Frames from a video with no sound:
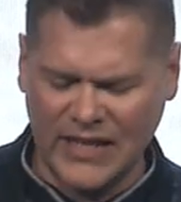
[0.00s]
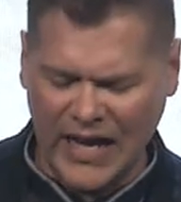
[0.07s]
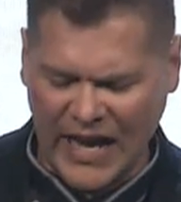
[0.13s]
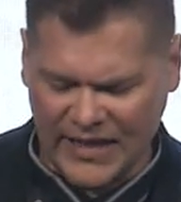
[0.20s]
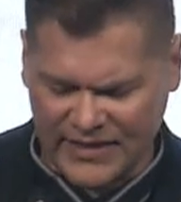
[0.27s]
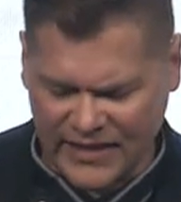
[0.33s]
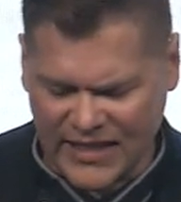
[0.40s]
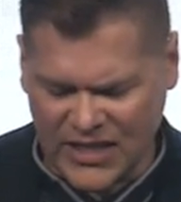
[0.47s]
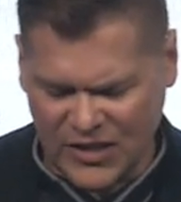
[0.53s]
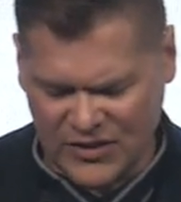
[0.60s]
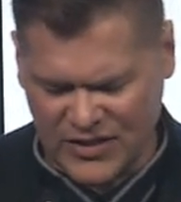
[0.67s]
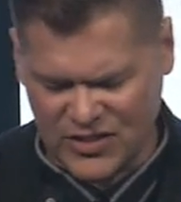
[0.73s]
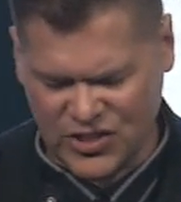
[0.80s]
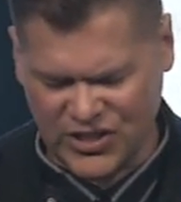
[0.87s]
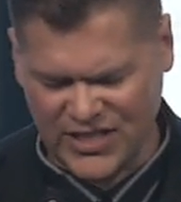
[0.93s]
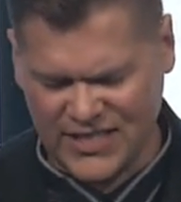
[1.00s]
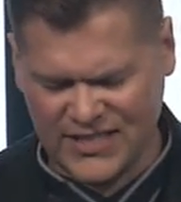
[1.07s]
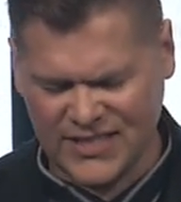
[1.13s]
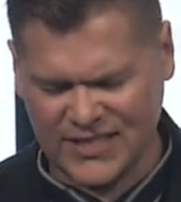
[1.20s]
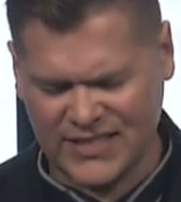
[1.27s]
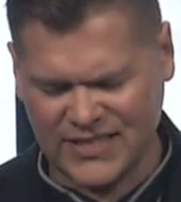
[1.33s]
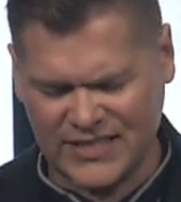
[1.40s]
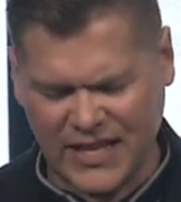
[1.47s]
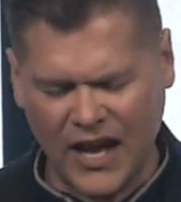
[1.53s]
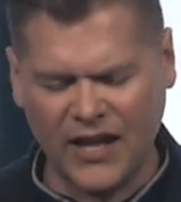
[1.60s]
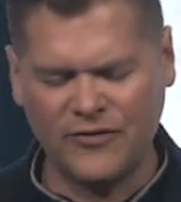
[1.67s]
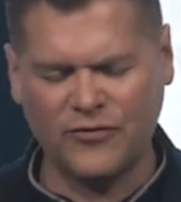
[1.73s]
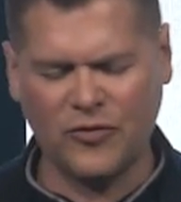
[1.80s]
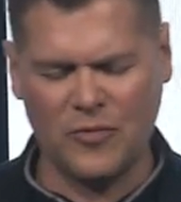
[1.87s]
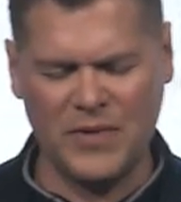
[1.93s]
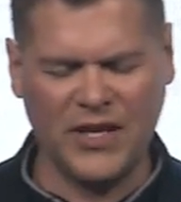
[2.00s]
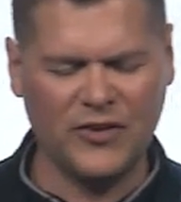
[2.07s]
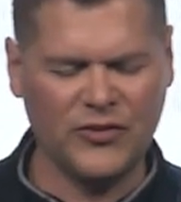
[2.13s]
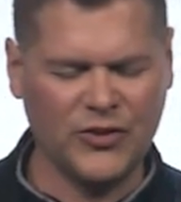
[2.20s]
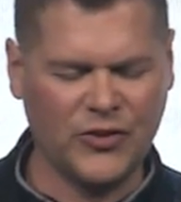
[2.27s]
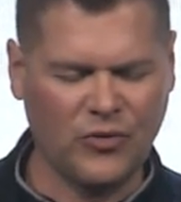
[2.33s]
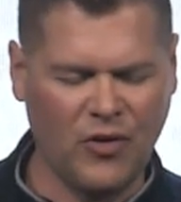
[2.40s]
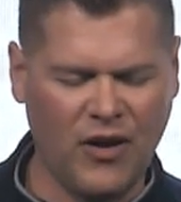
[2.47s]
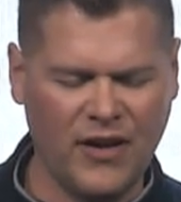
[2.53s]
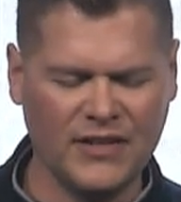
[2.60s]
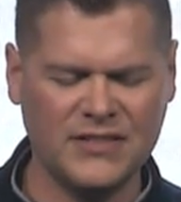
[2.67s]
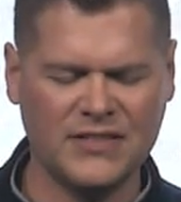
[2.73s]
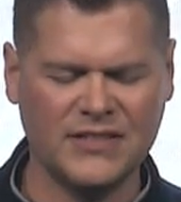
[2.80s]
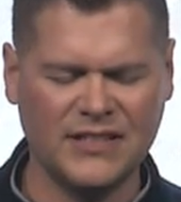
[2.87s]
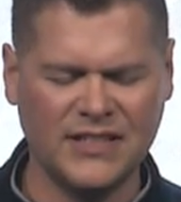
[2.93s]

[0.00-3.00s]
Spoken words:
I thank you that Jesus died for me on the cross.